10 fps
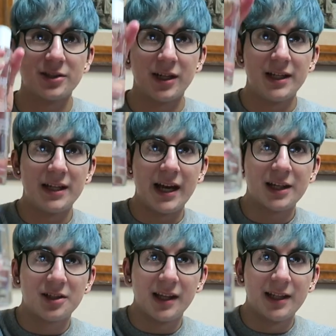So I didn't
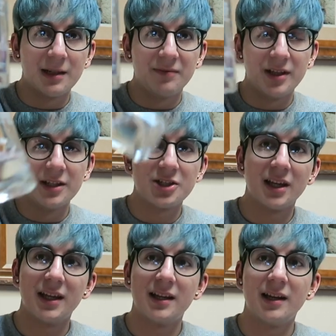actually end up
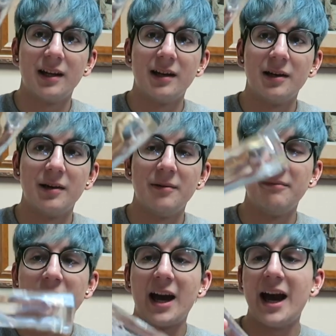finishing it.
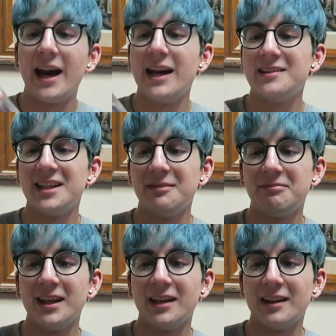I
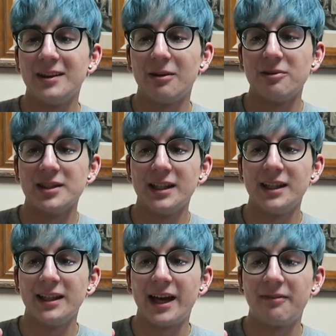didn't think there was
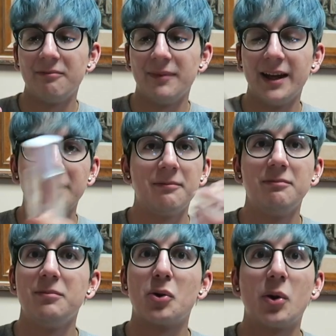anything that like
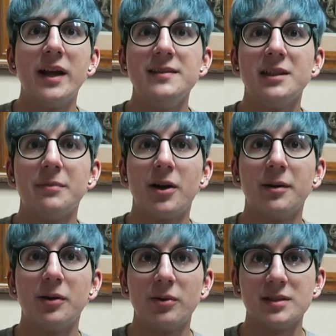crazy about
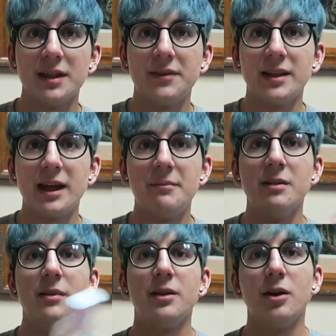it. There was nothing that
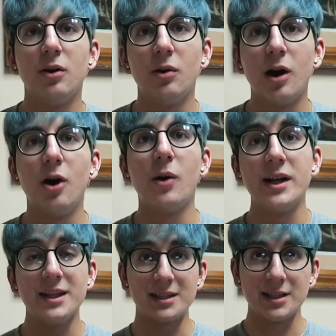made me go, oh, I
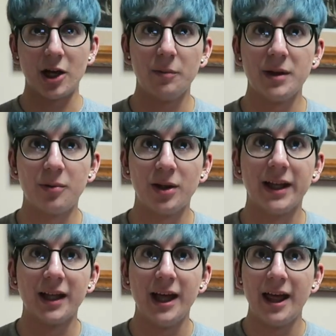need to tell people
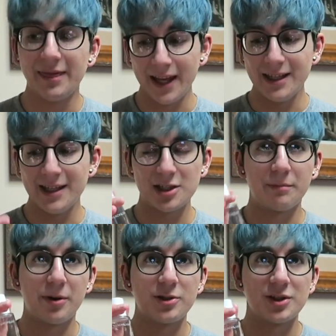like they need to
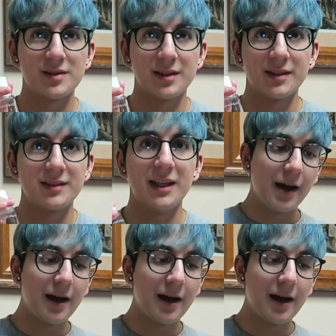purchase this.